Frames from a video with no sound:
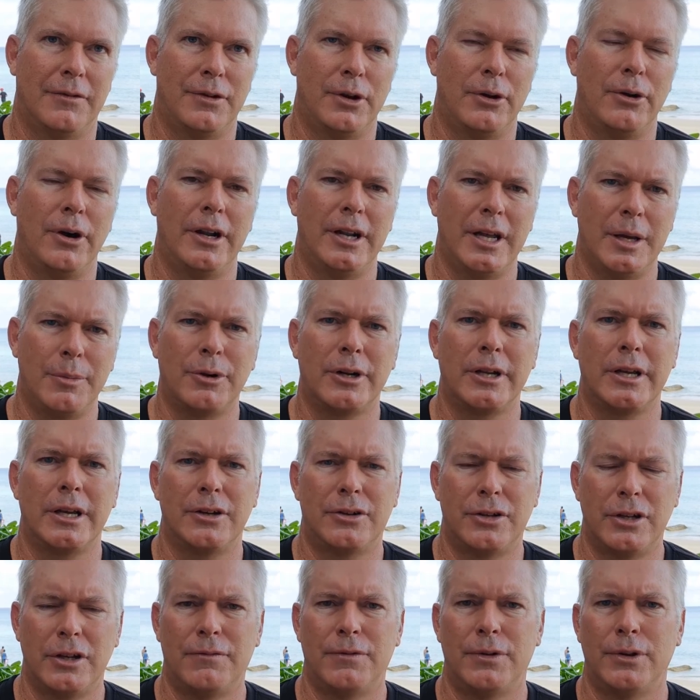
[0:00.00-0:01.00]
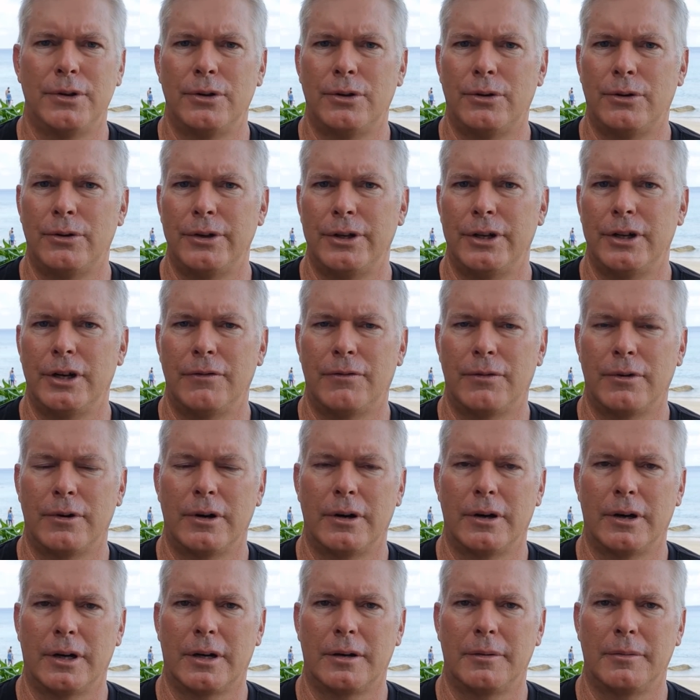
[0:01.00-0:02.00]
you're unable to get TFuel,
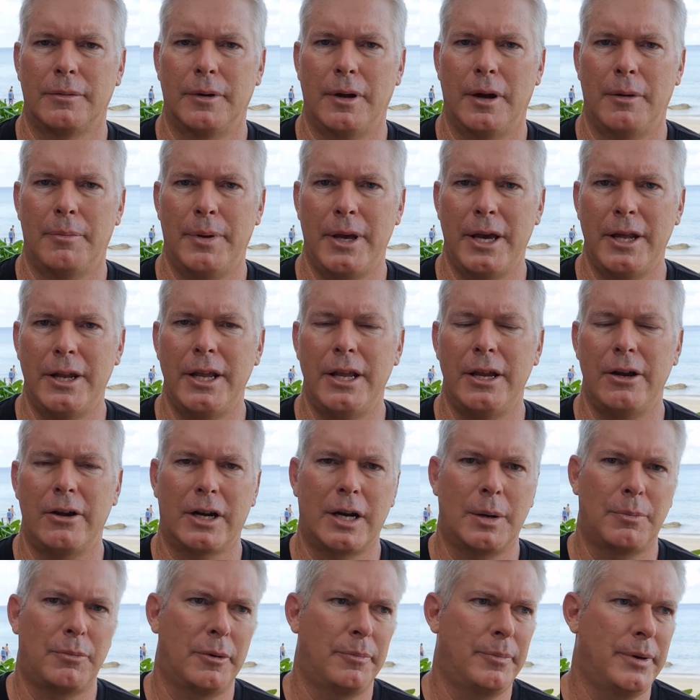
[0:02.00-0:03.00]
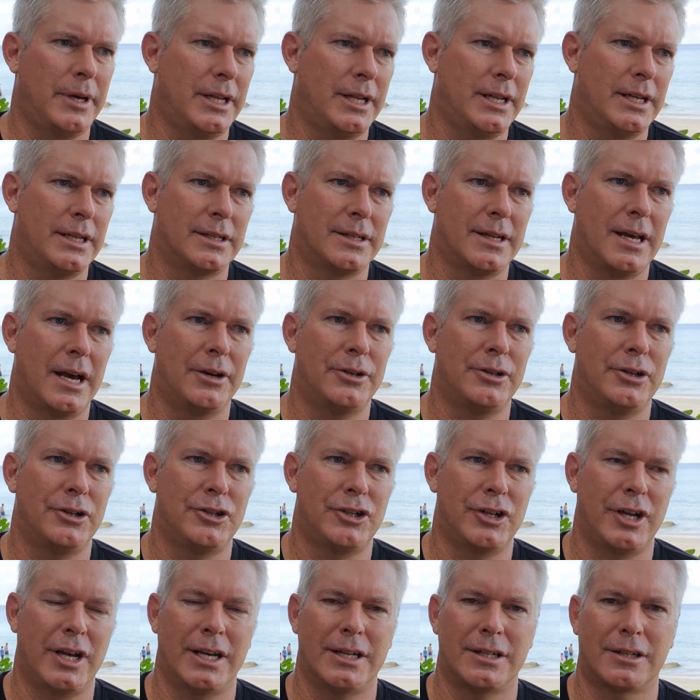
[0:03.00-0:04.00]
for a penny or a couple of pennies, now's your
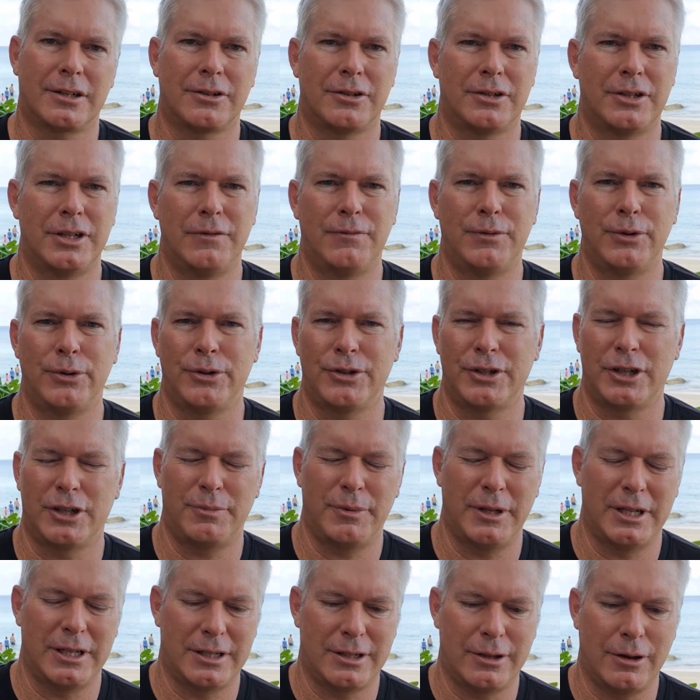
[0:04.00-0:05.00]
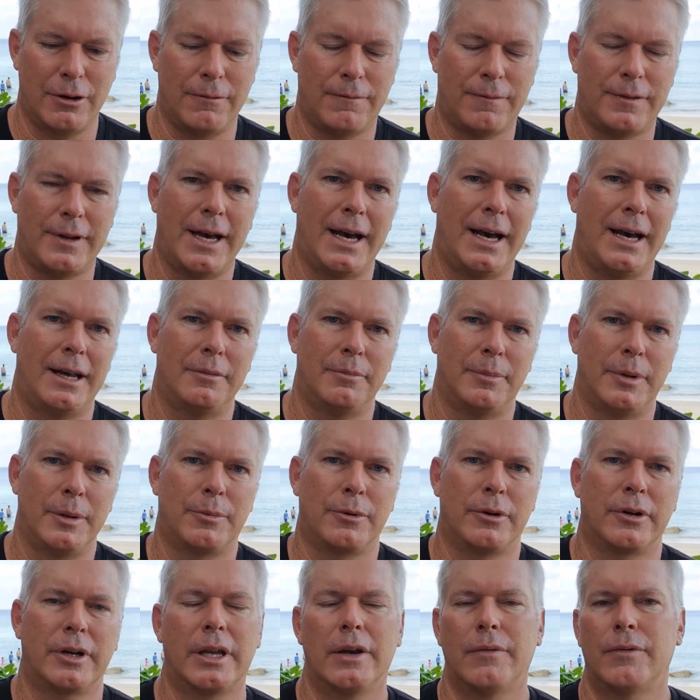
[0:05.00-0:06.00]
chance, because TFuel has just been so flat and
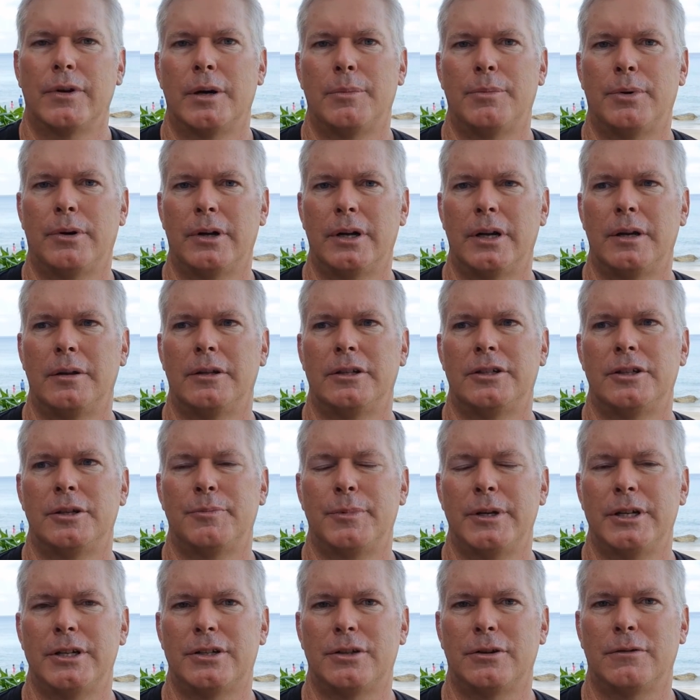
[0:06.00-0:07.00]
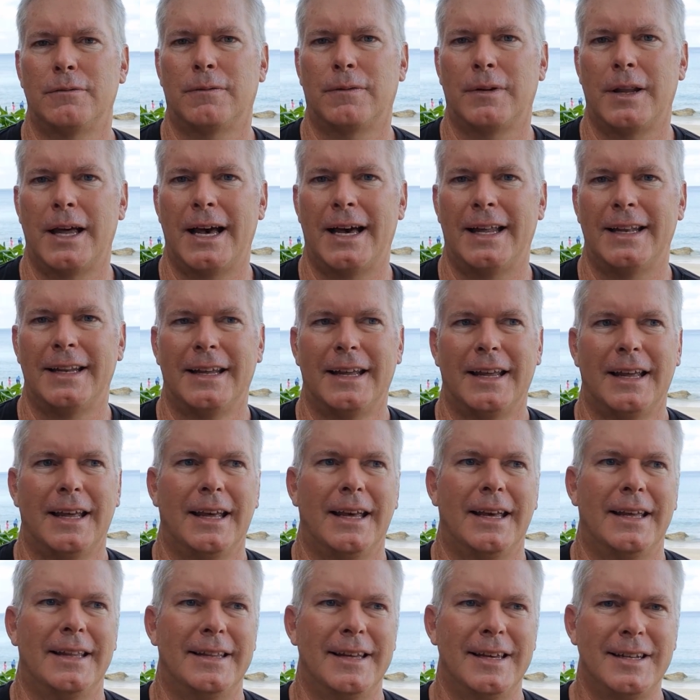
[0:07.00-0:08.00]
people are giving up on it. It's just been so flat.
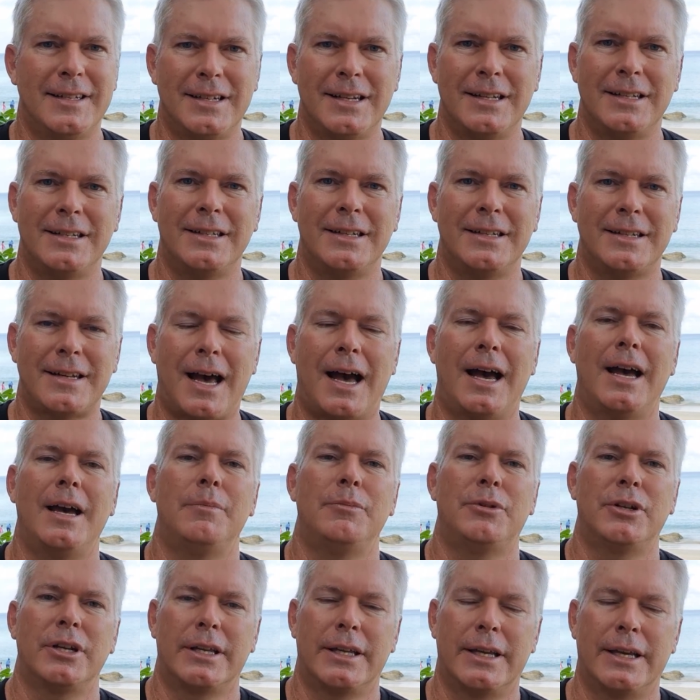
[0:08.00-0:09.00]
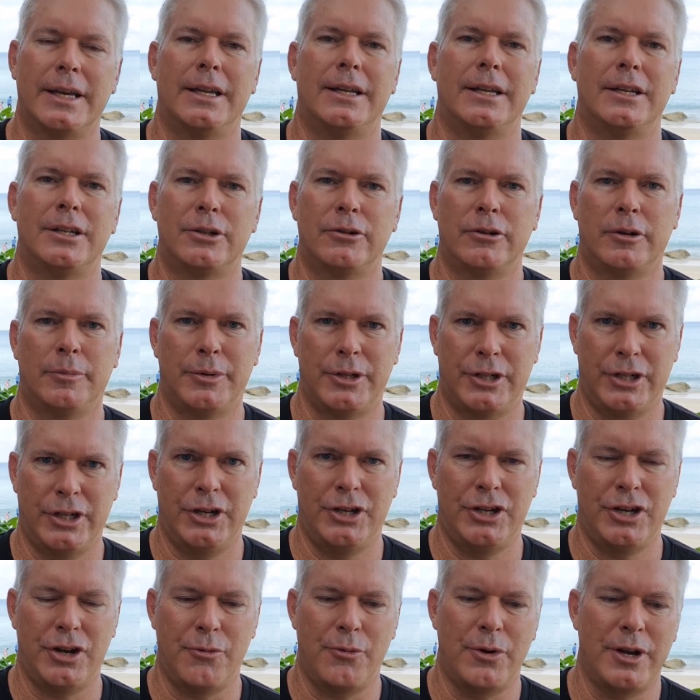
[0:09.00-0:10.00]
This is the time to get into a
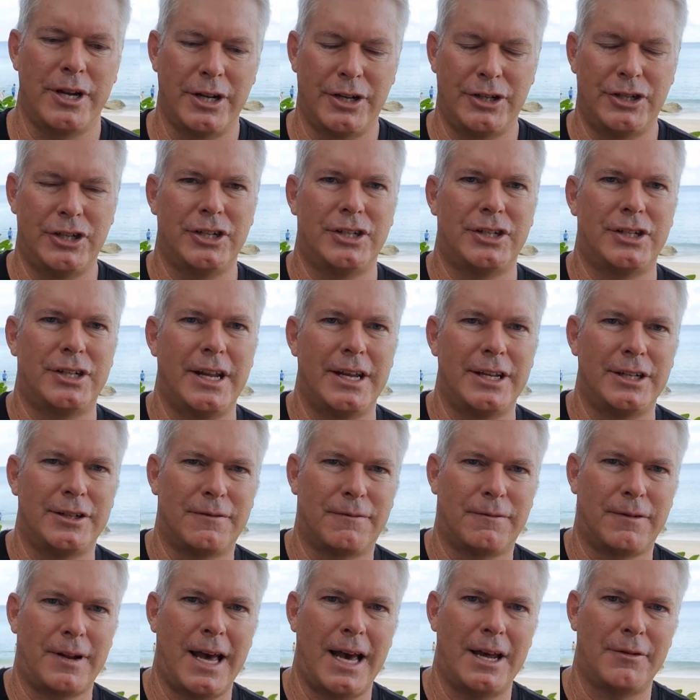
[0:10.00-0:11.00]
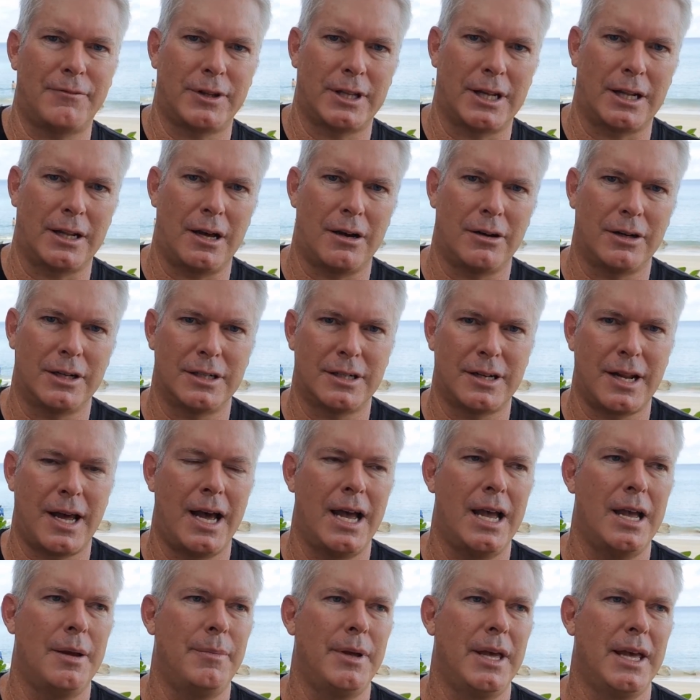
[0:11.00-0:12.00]
position when it just stays flat for the longest
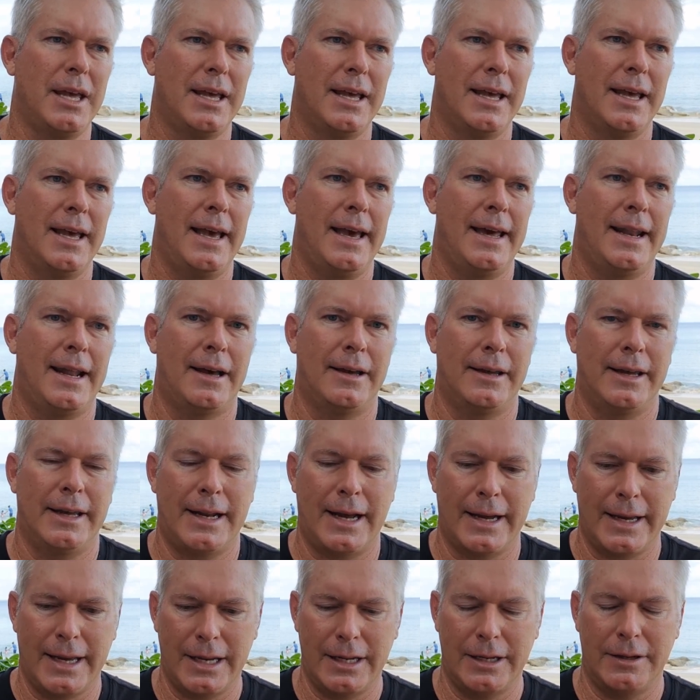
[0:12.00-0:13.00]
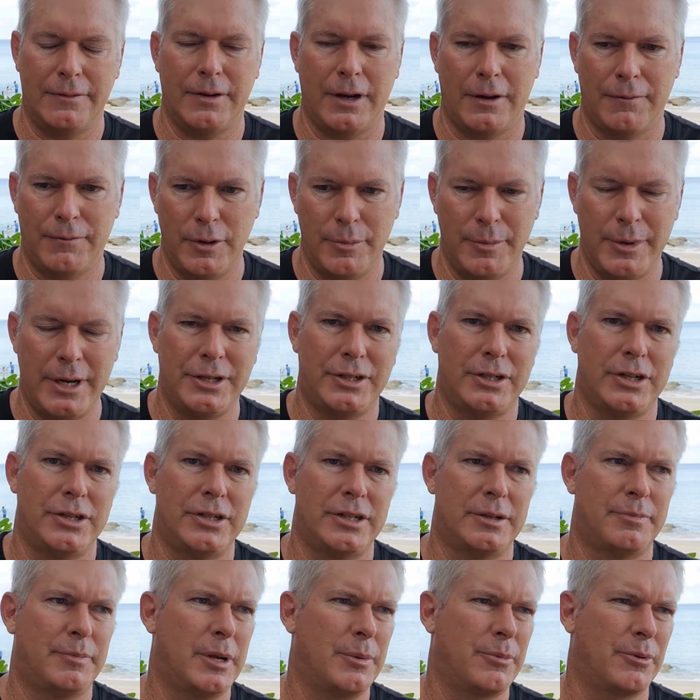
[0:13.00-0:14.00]
time. And I getting a few
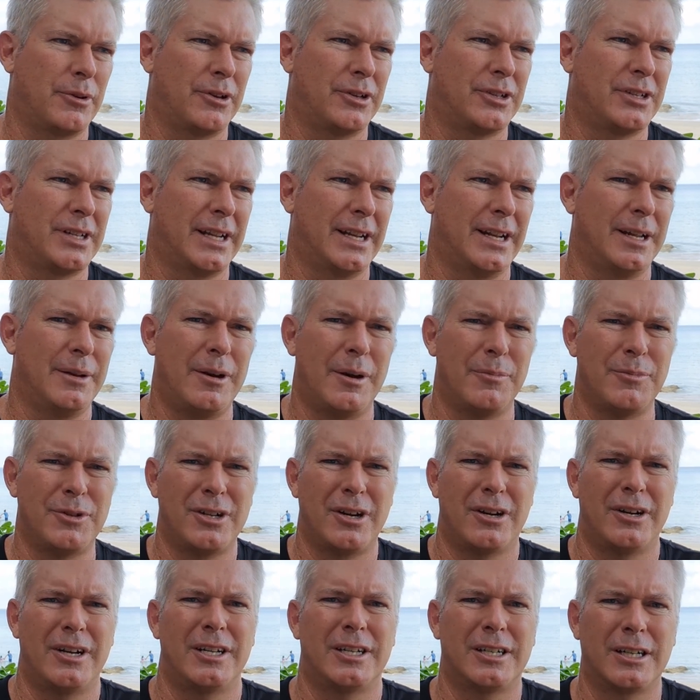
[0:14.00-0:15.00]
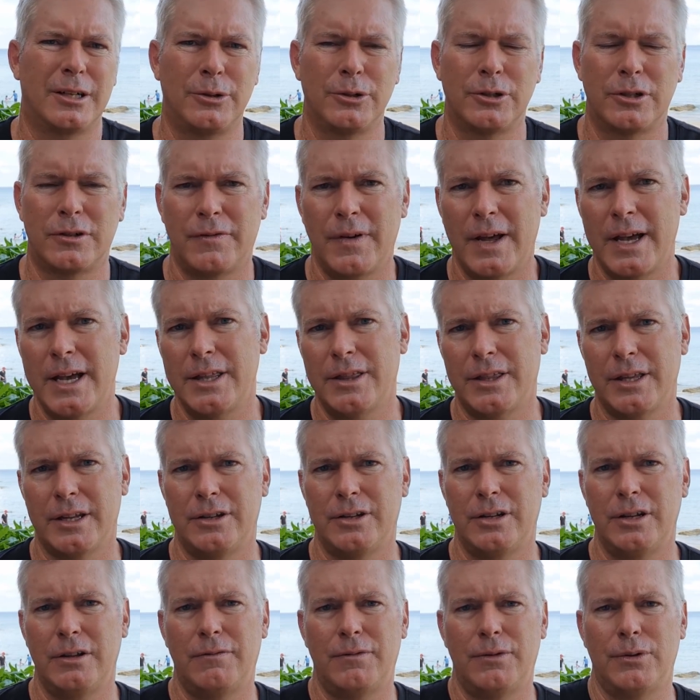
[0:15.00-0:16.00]
messages. People are saying, I'm starting to lose faith
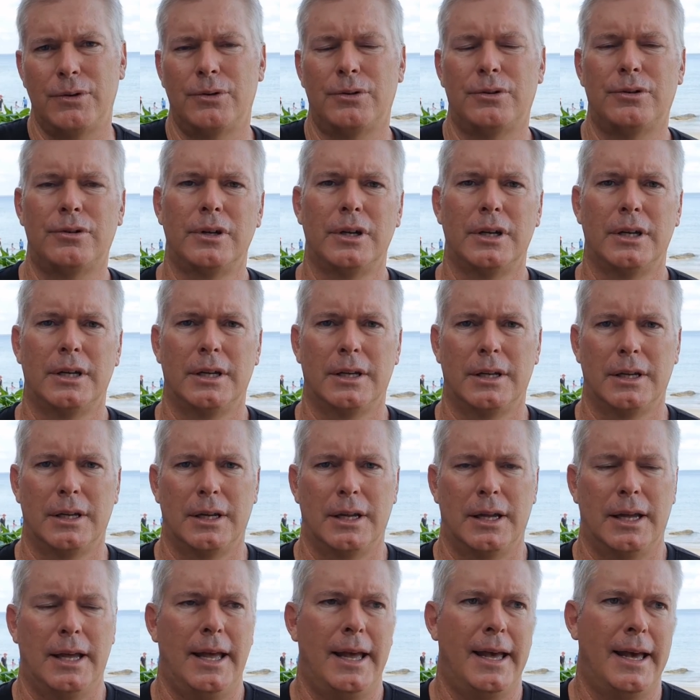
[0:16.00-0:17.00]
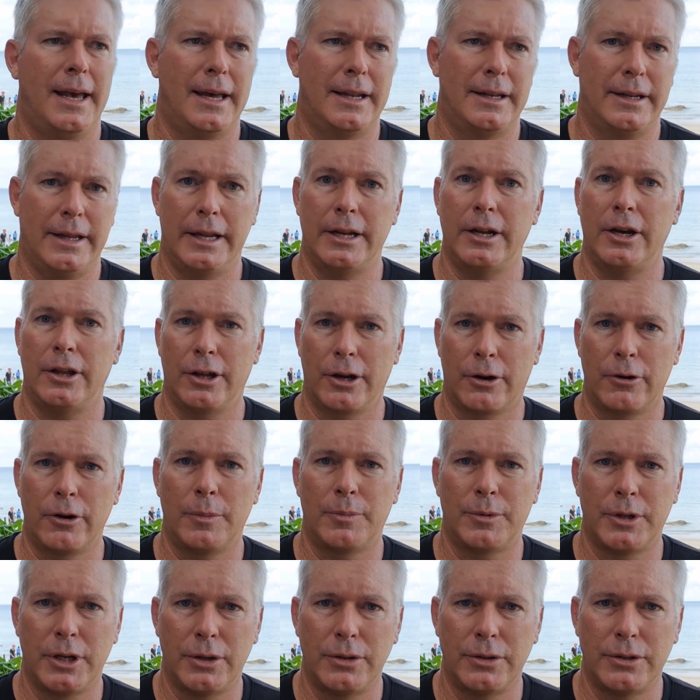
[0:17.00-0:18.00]
in TFuel and other
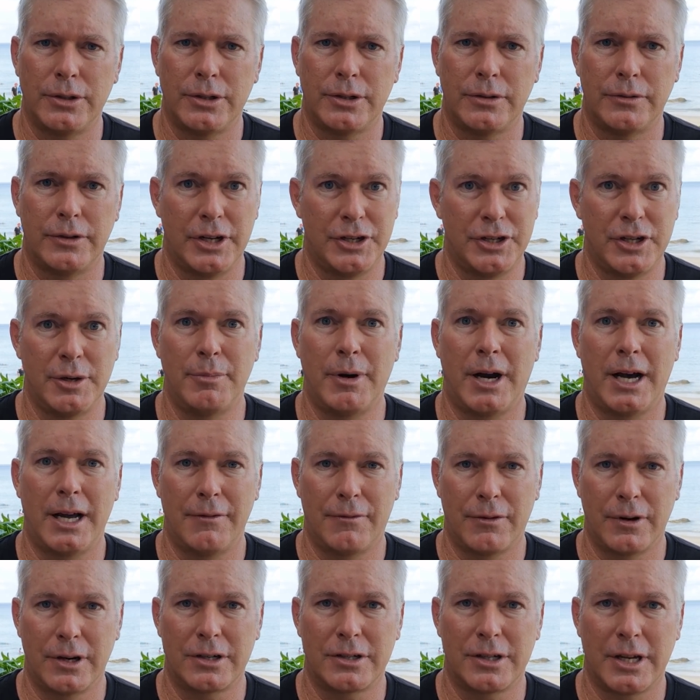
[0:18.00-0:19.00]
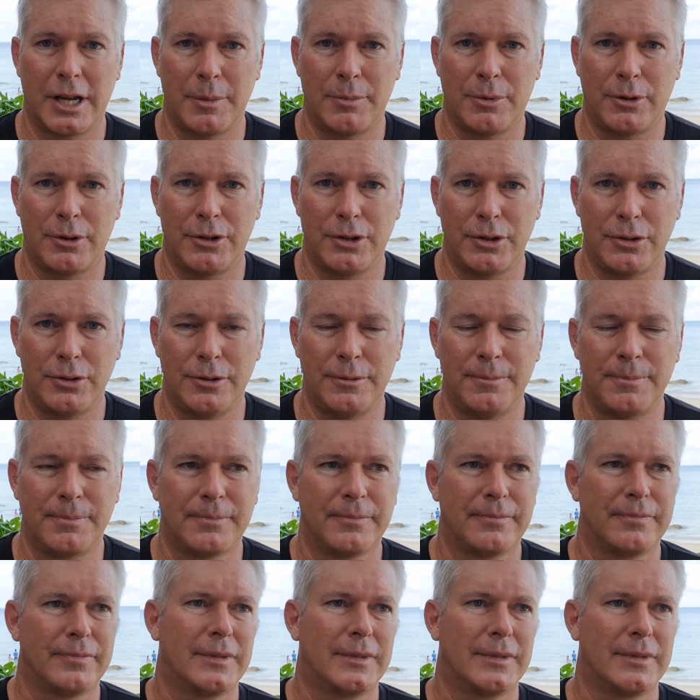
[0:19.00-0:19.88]
cryptos, Digibyte, for example, too.